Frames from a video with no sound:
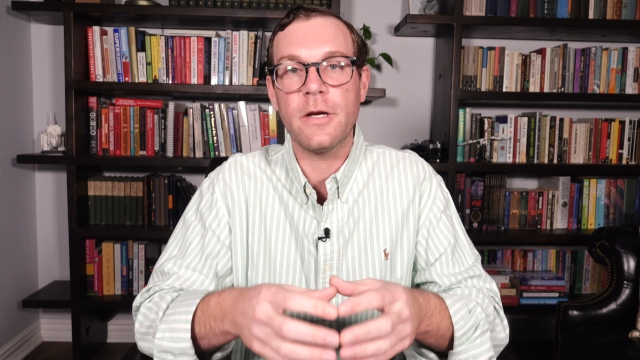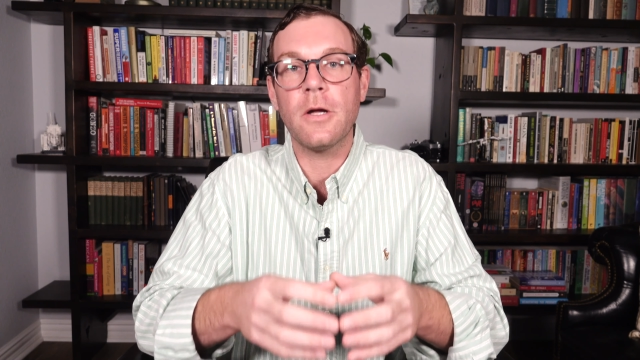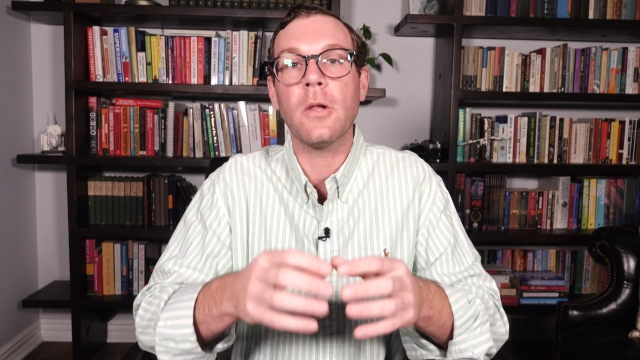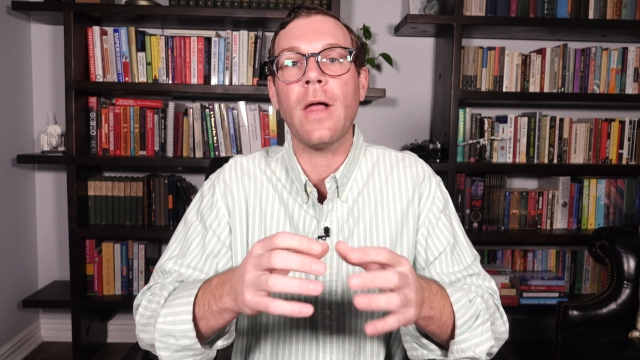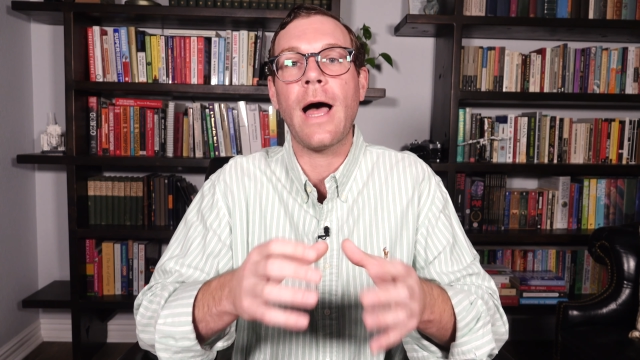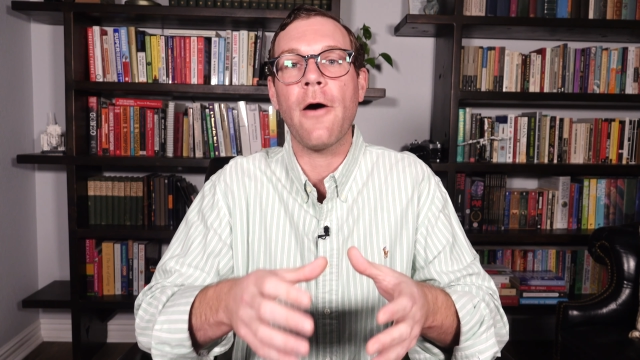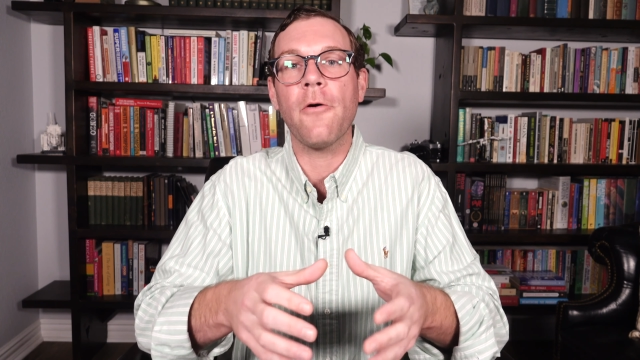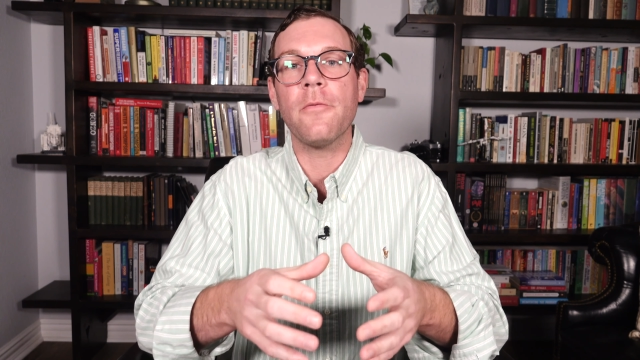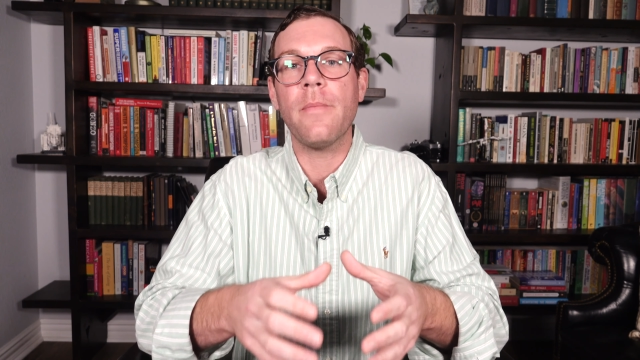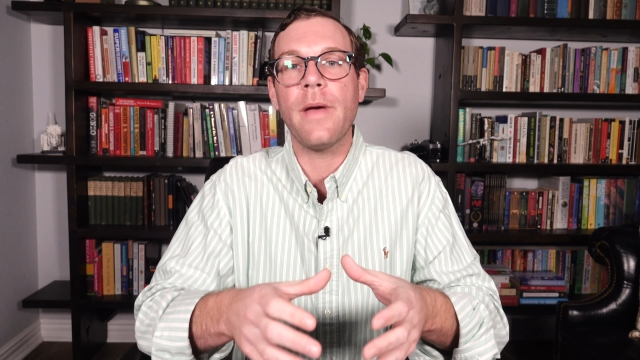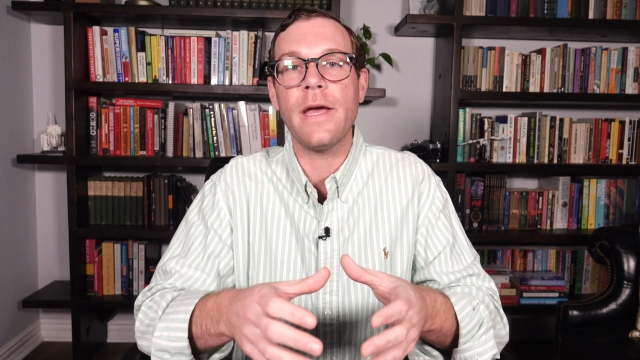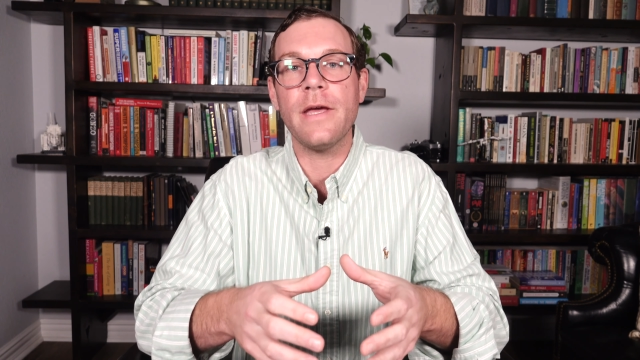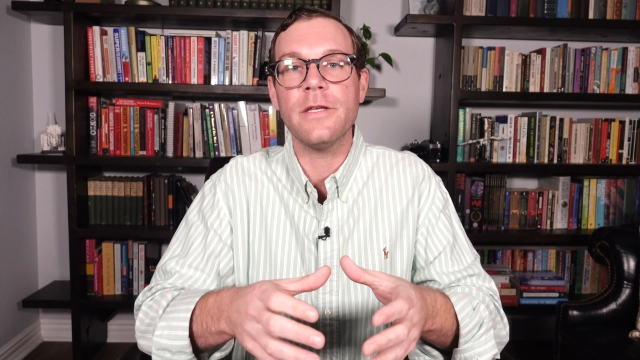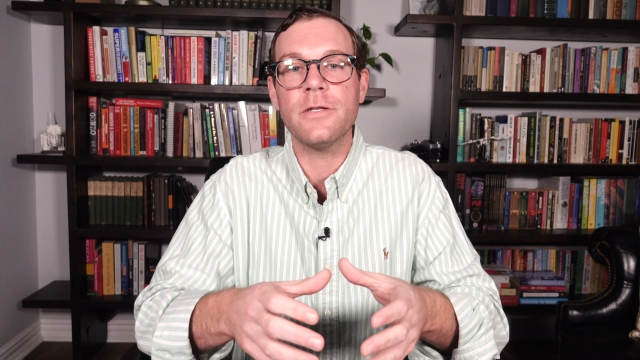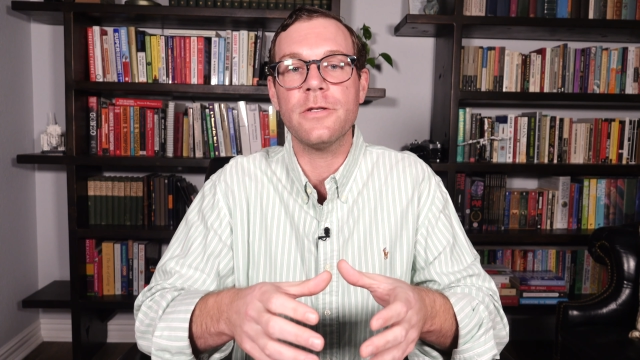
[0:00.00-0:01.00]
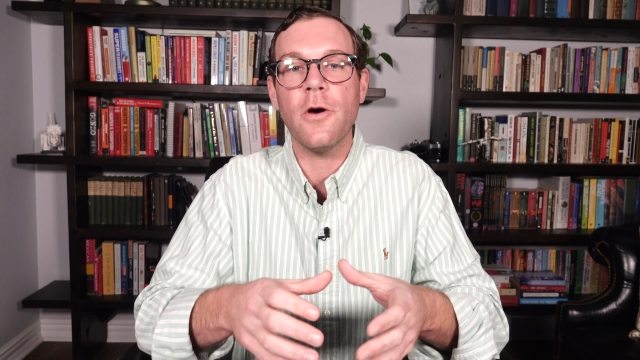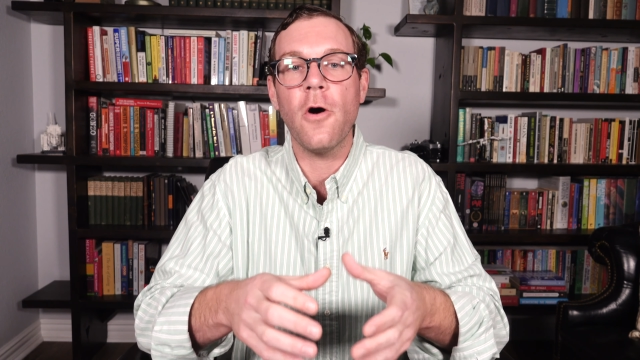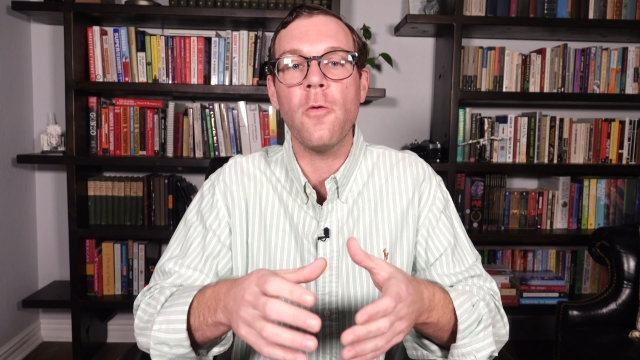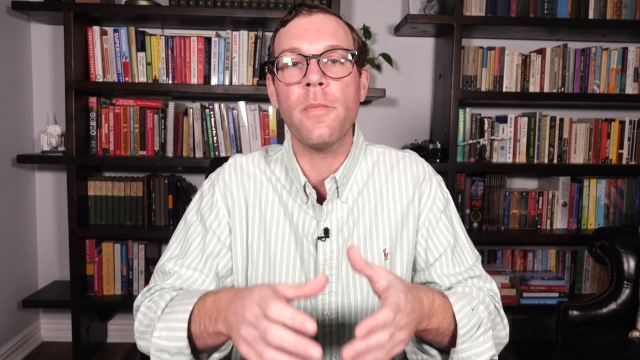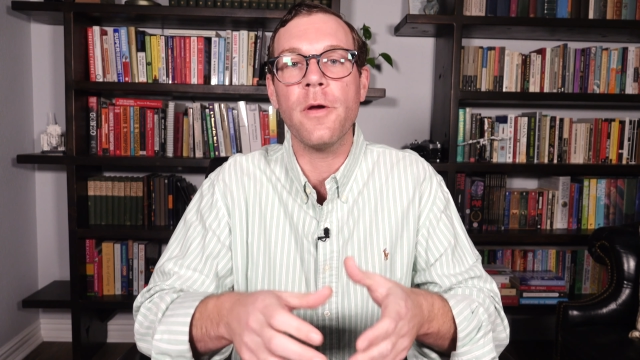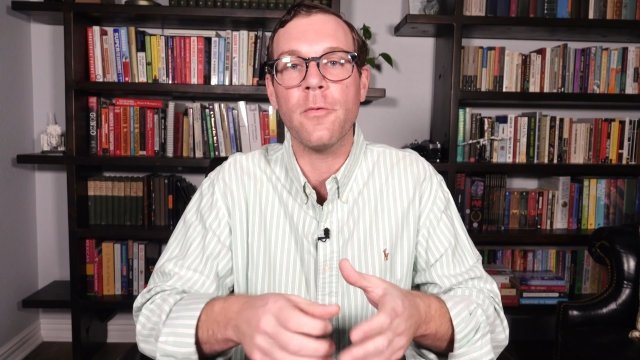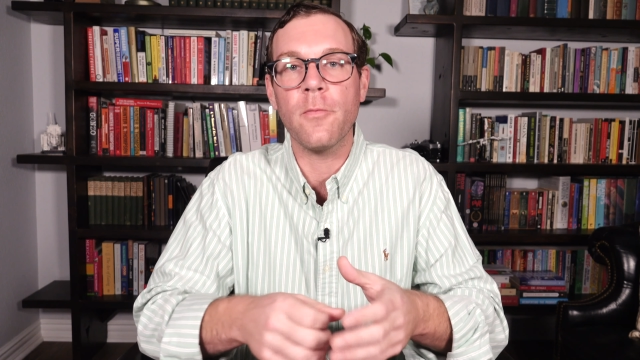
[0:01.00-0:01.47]
cloud-based
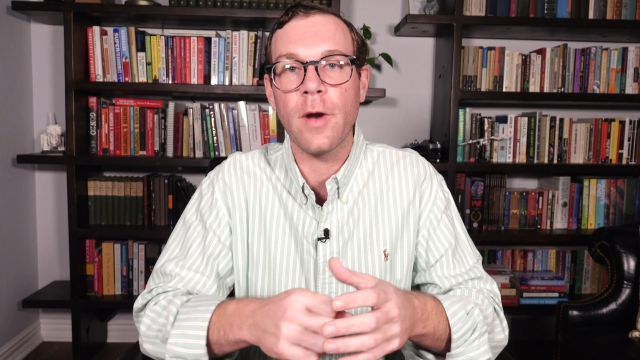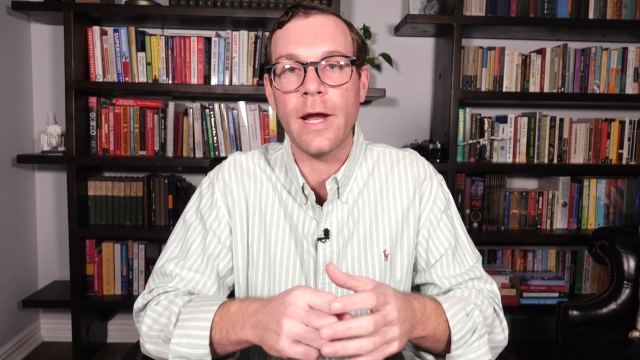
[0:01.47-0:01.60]
Open